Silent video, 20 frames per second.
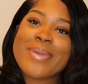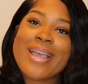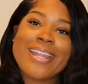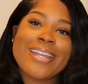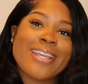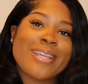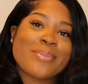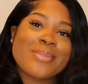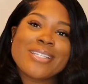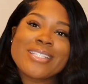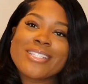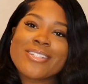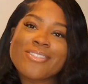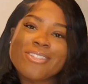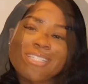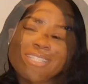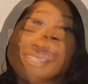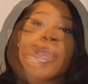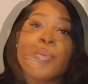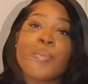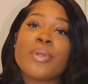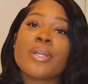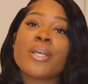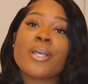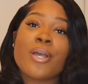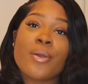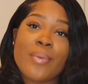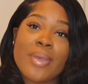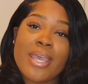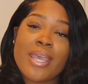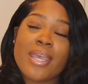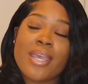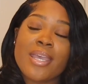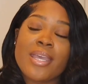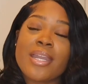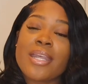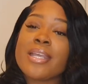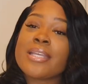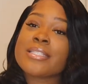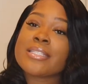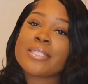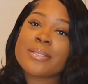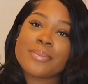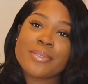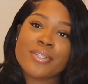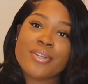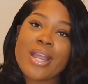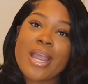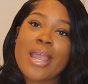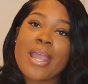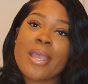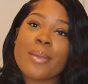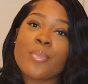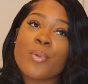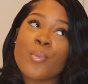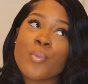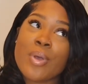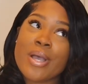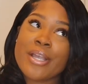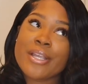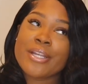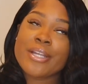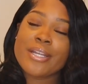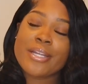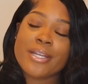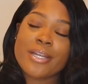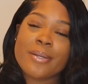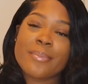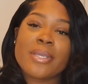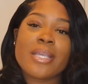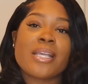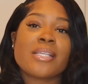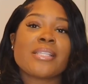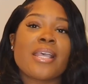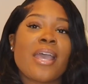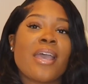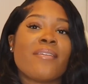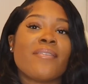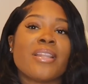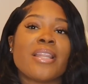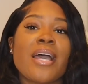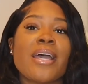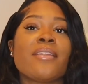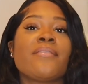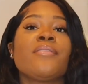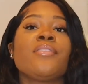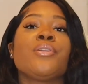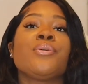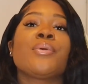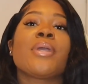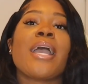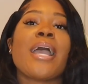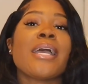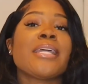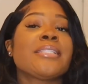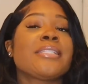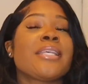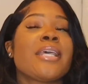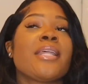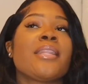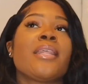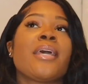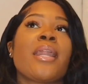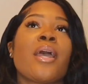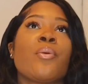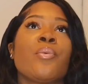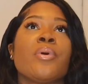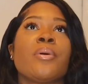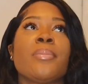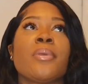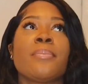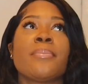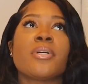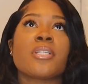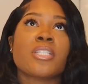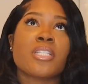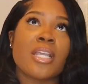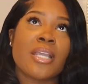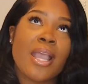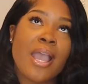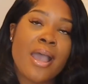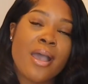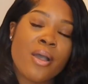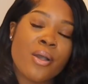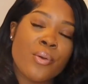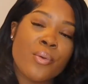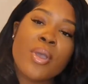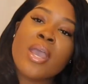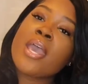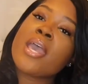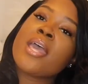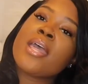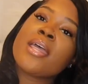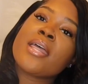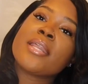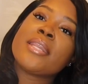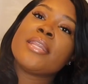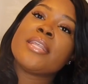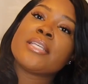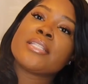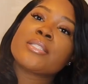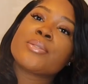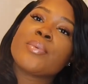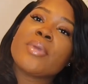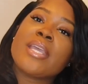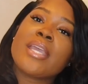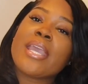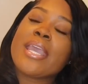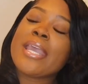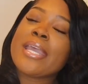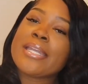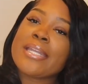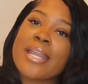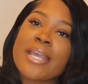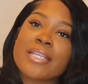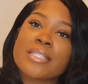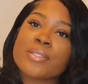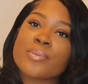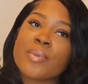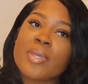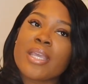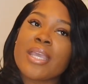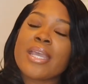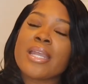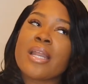My name is Chrissy. You might want to go ahead and subscribe while you're here because I have a lot of new content that I will be pushing out this week and next week.